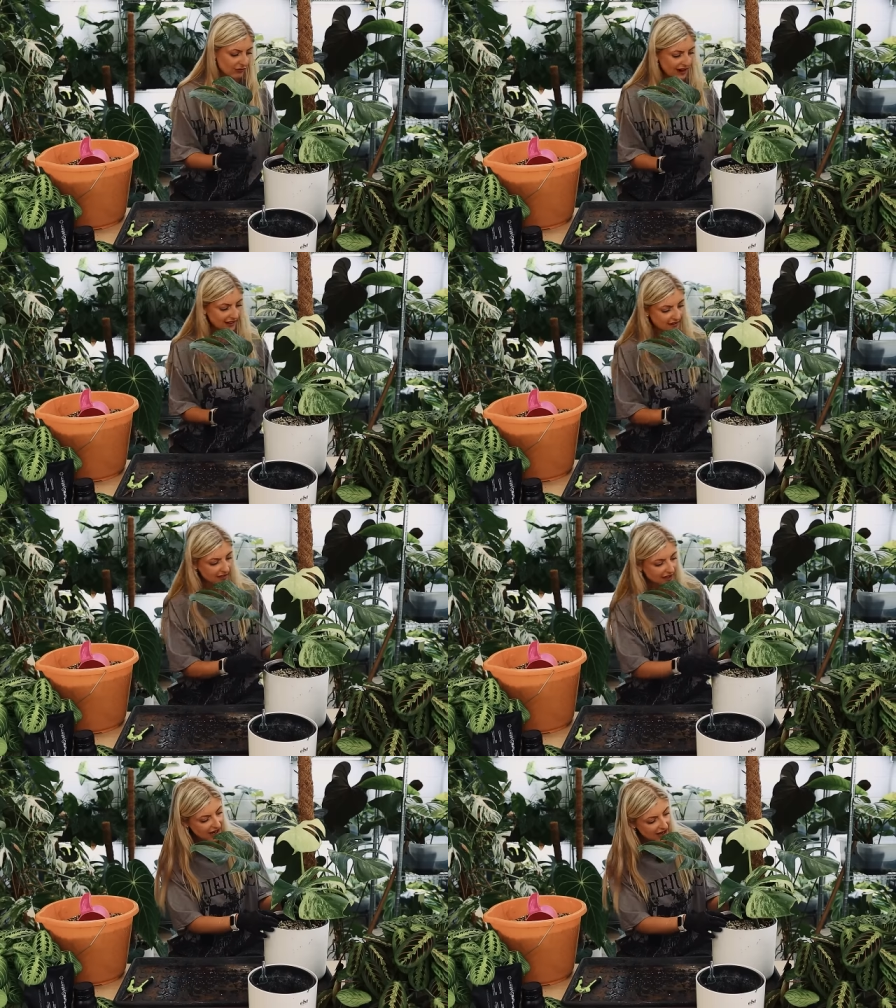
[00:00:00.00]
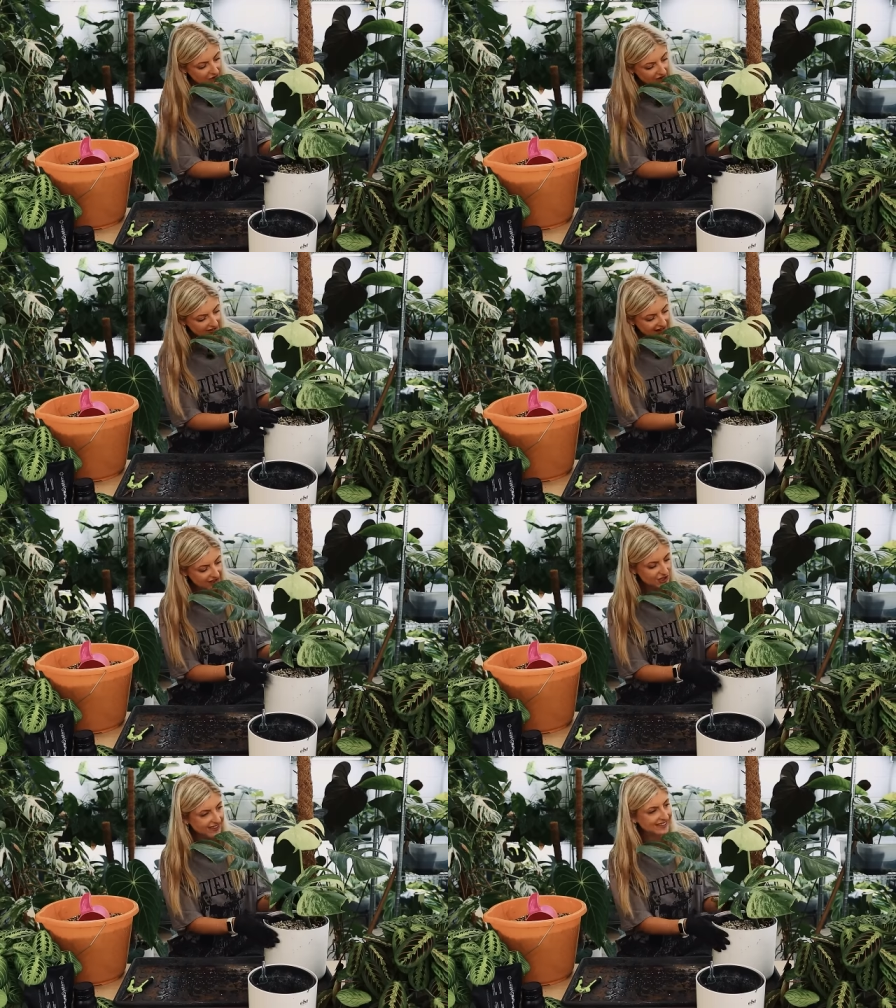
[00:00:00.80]
Right, I've
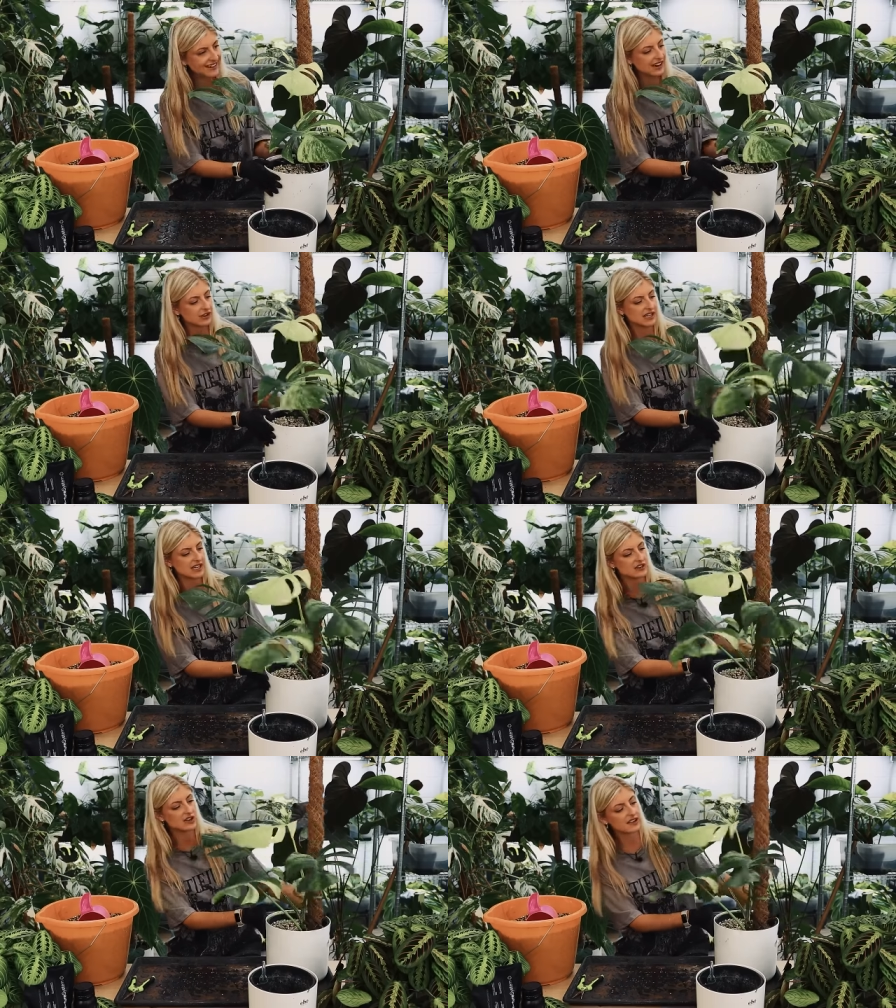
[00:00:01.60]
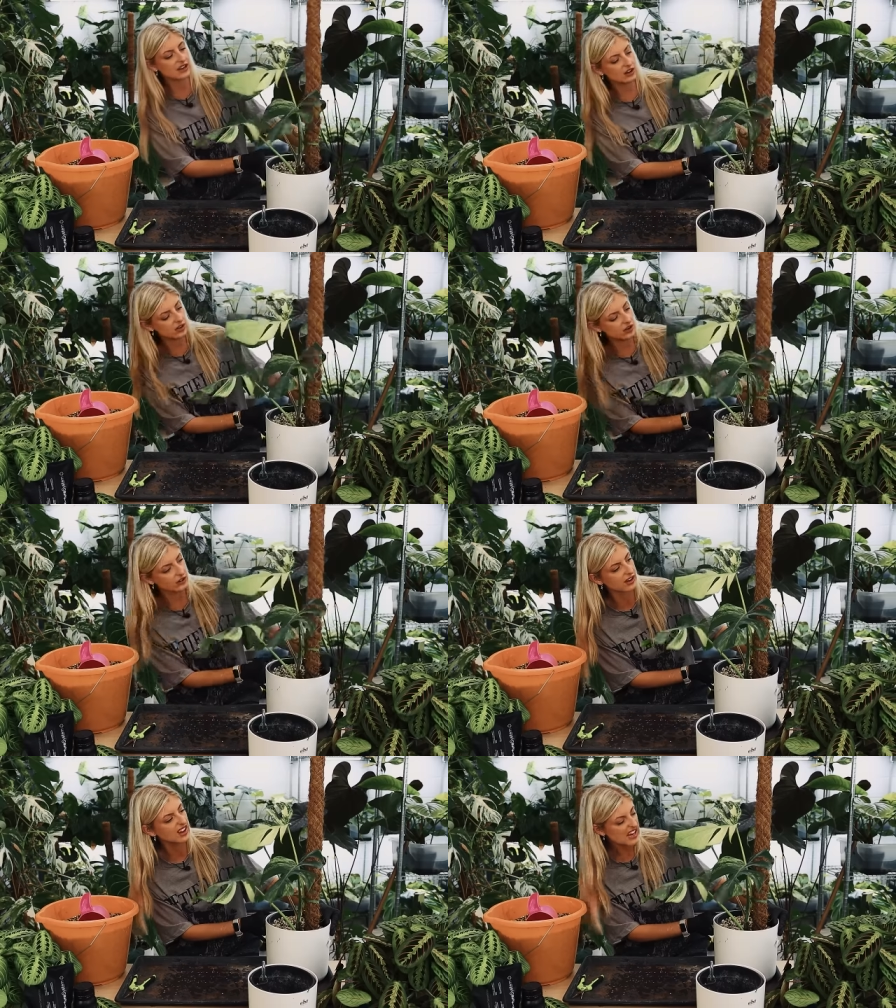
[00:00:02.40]
attached this guy onto here. Does he look
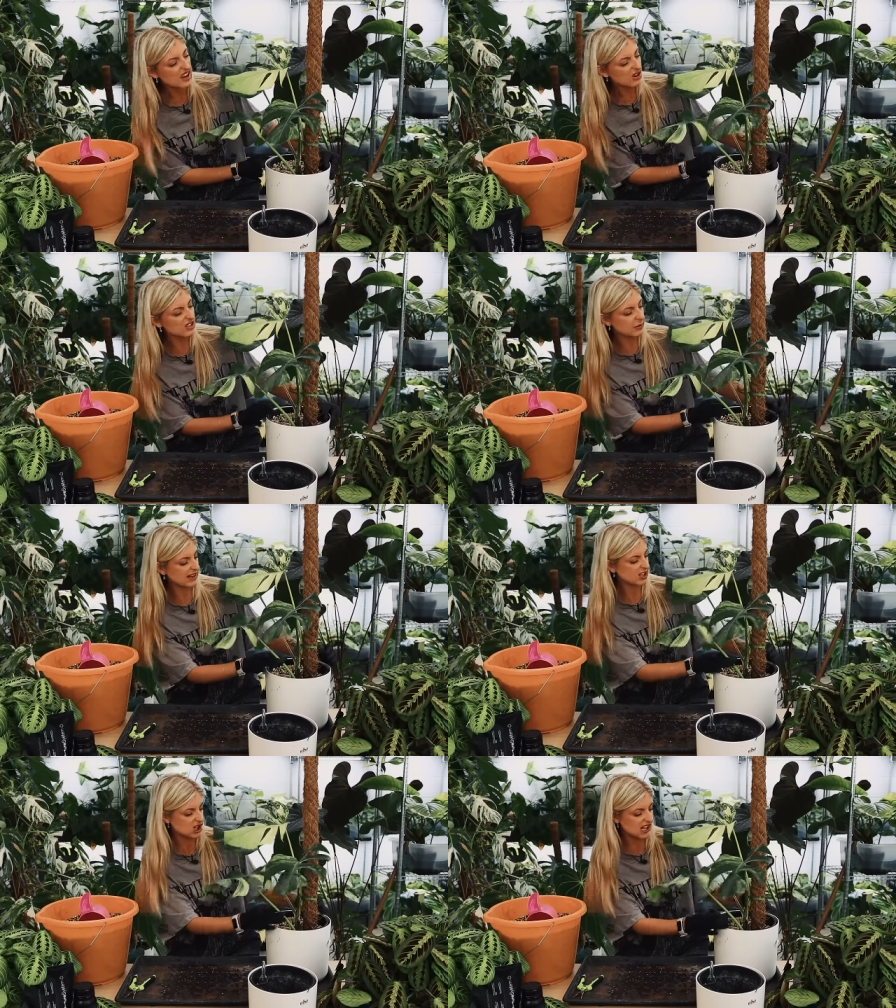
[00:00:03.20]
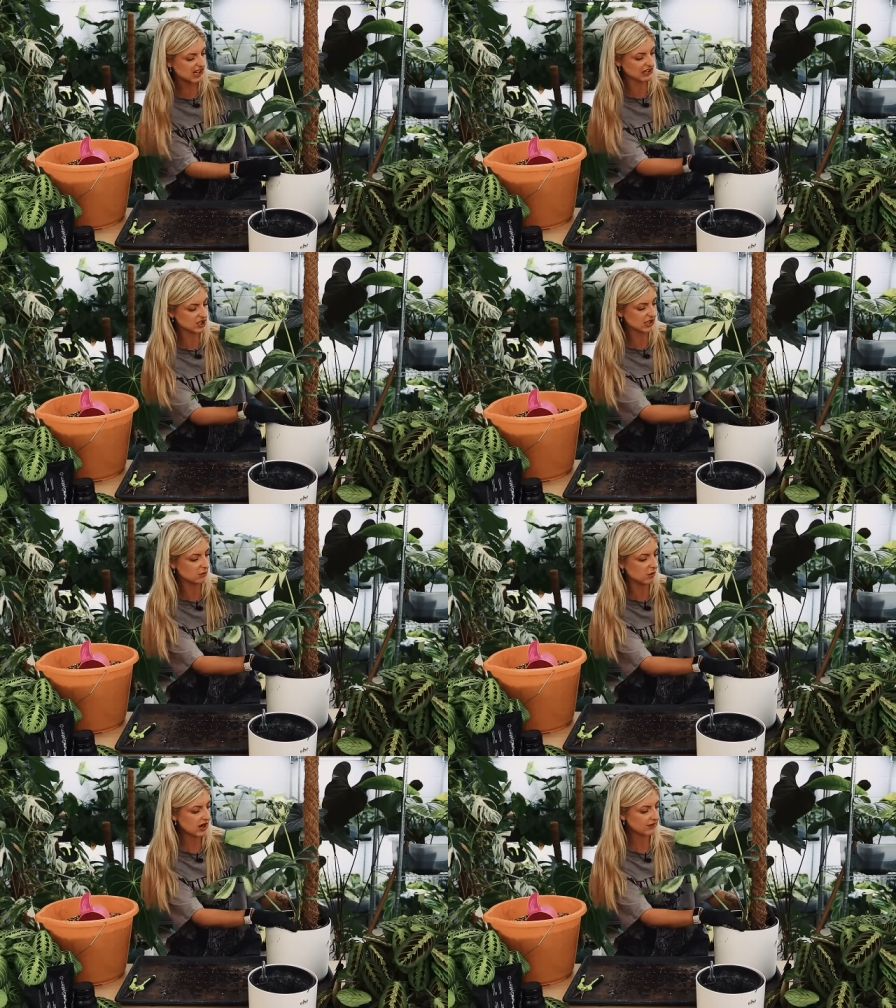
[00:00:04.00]
good? He looks a bit shit actually.
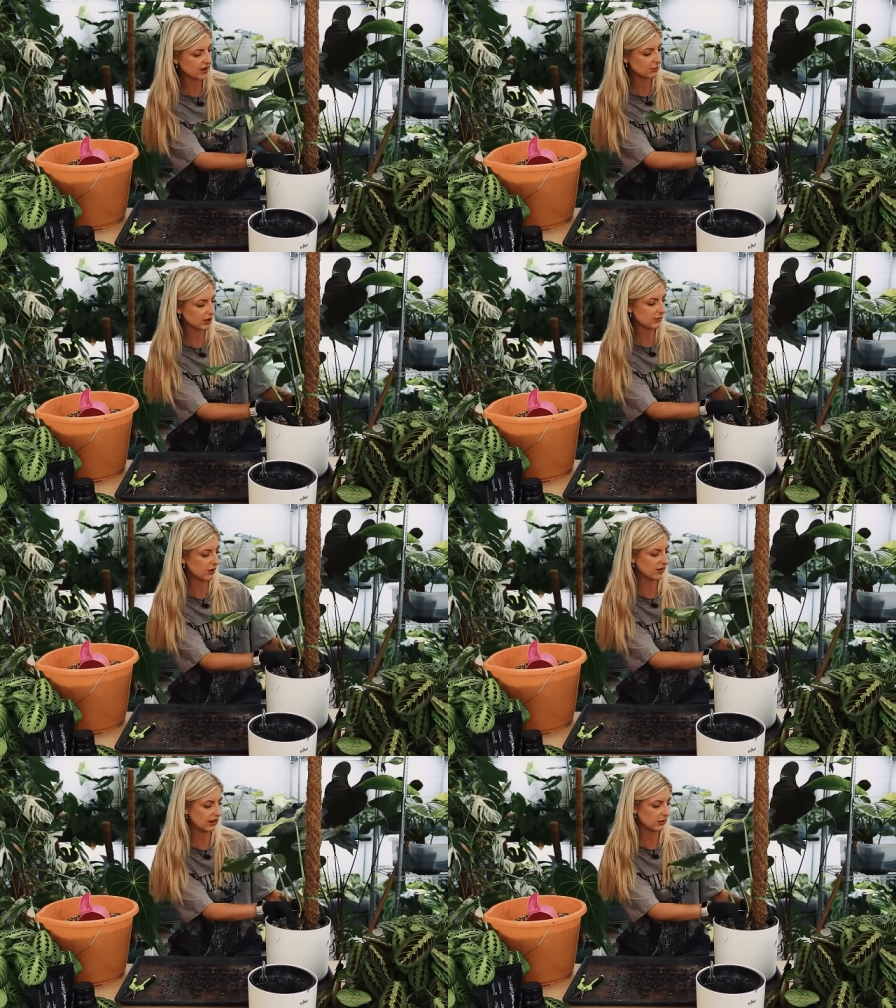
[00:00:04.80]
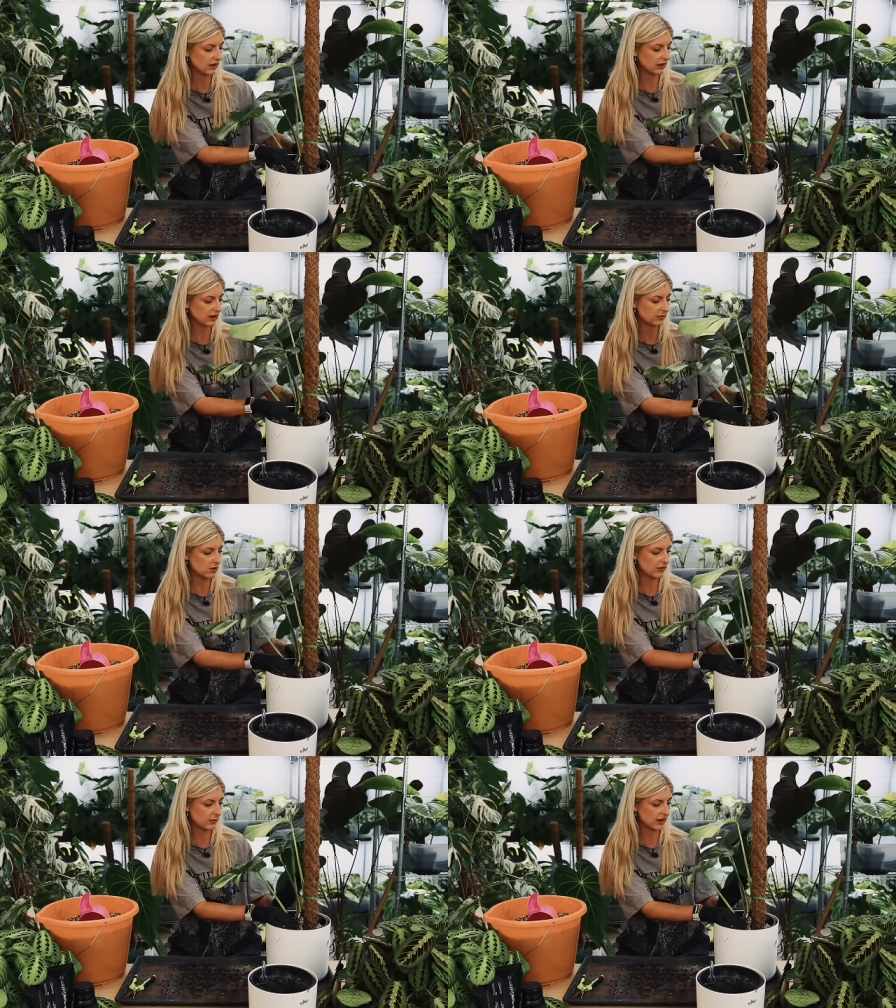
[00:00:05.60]
Why have I put him on that way? Can I
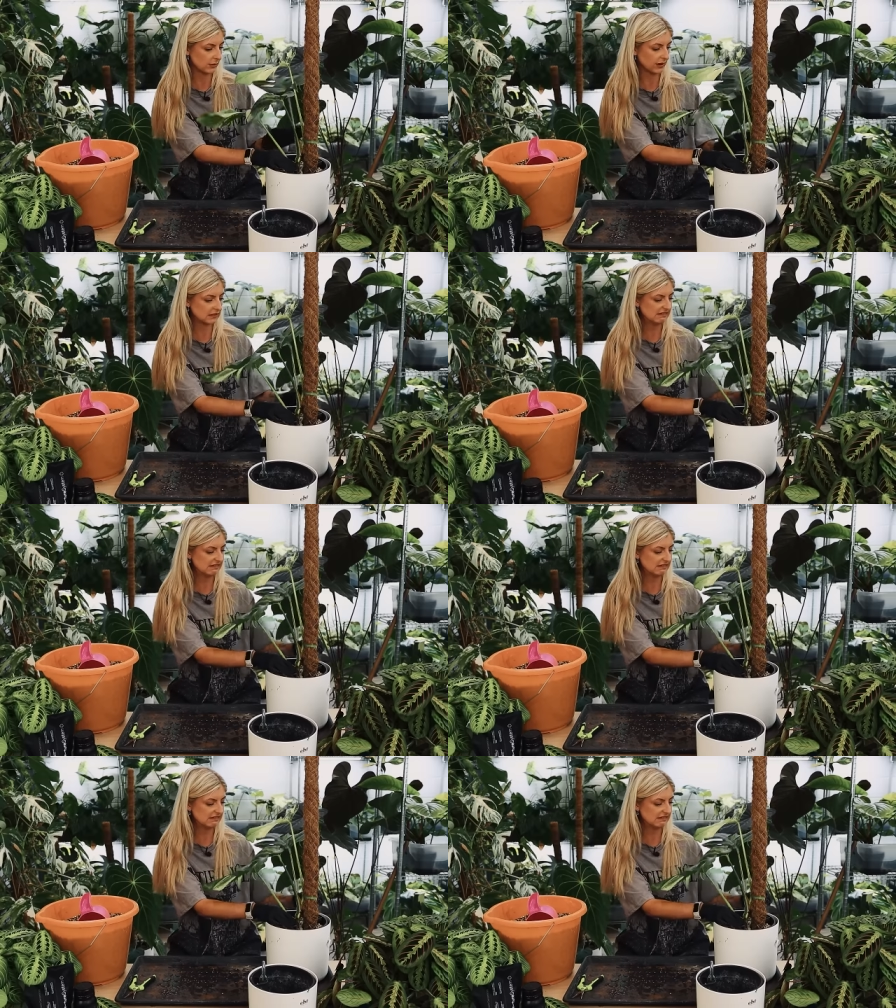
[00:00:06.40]
move him a little bit?